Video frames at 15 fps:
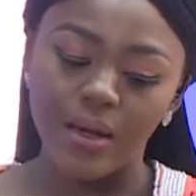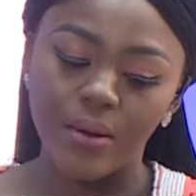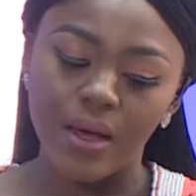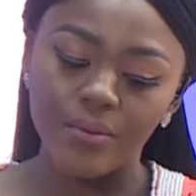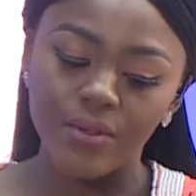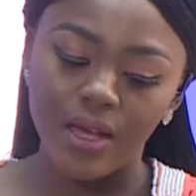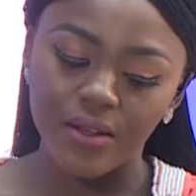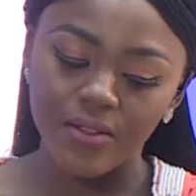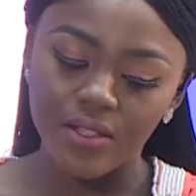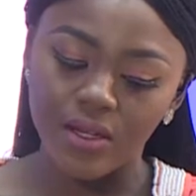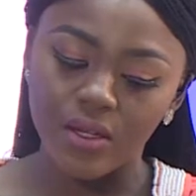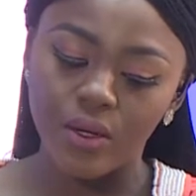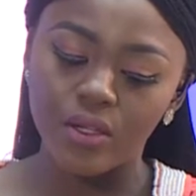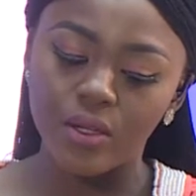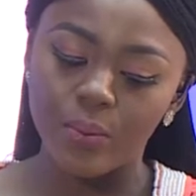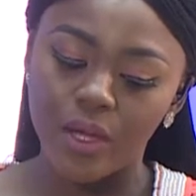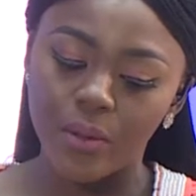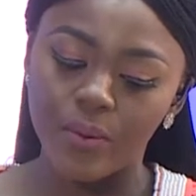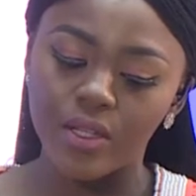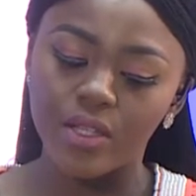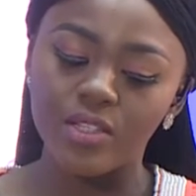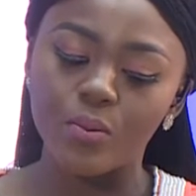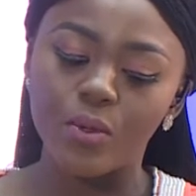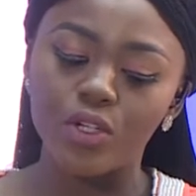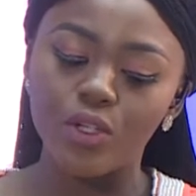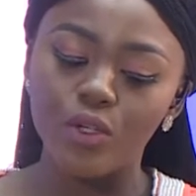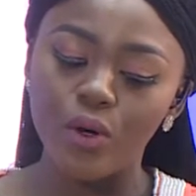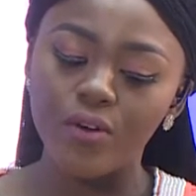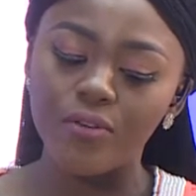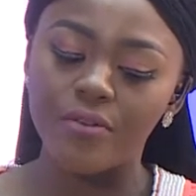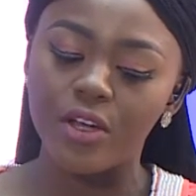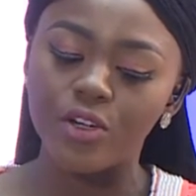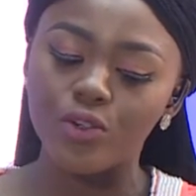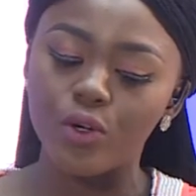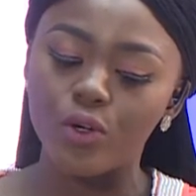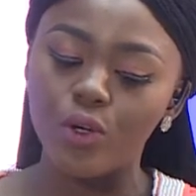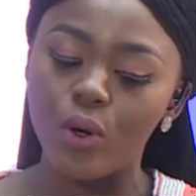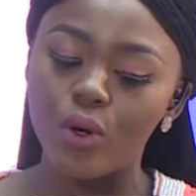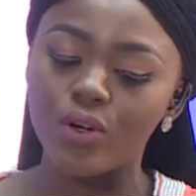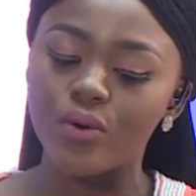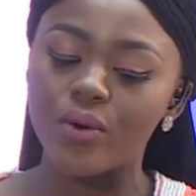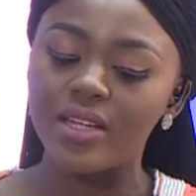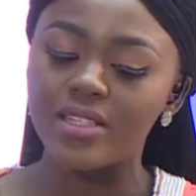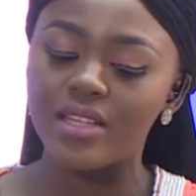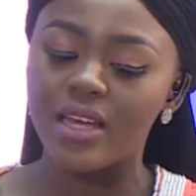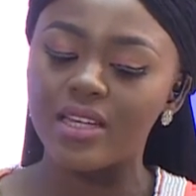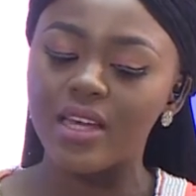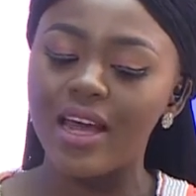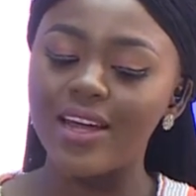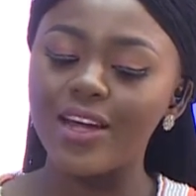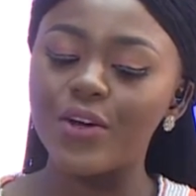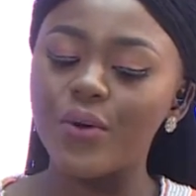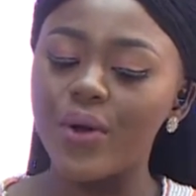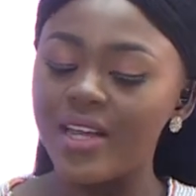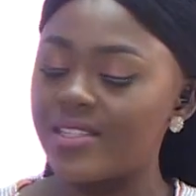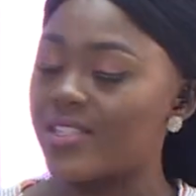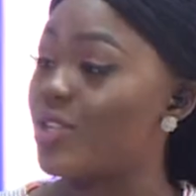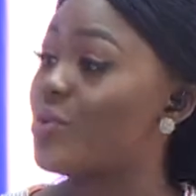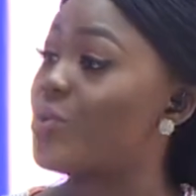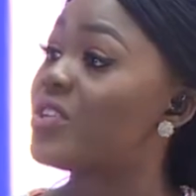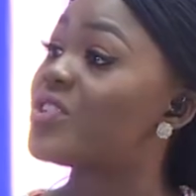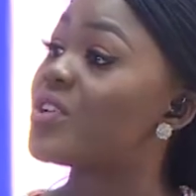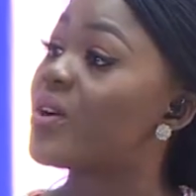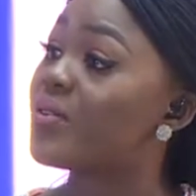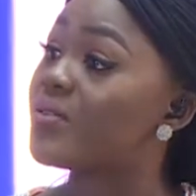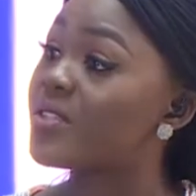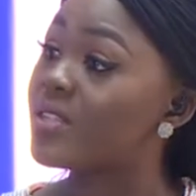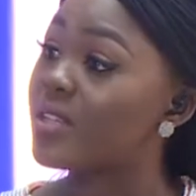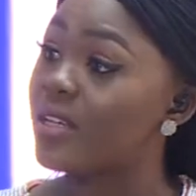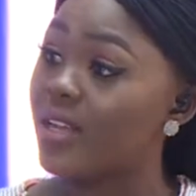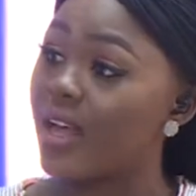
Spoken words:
Now, I saw on the paper this morning, no federal law created grazing reserves.